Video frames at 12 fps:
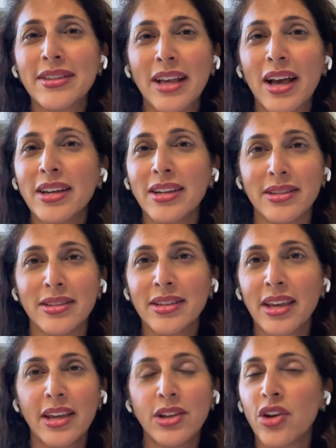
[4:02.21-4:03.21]
the science.
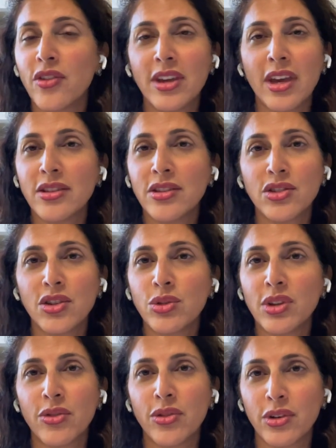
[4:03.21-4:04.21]
HIV/AIDS is no
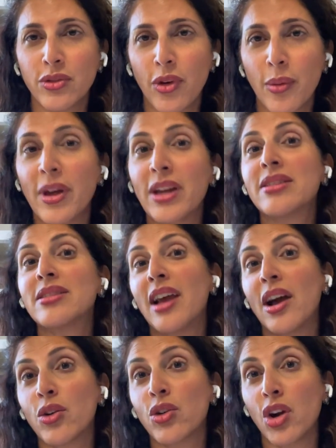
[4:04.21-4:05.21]
different from that. It's
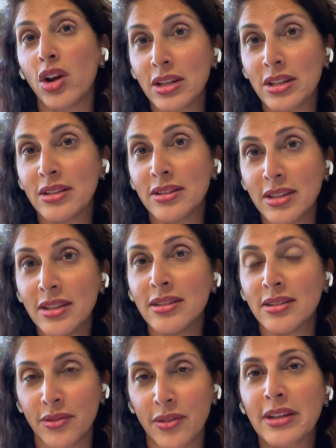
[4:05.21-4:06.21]
now a chronic
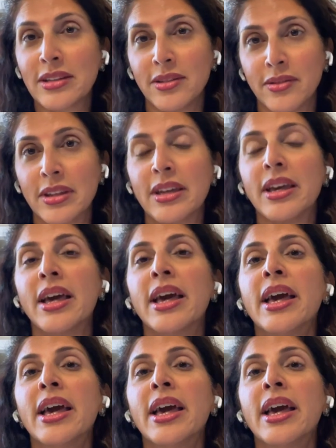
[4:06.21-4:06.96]
disease, effectively.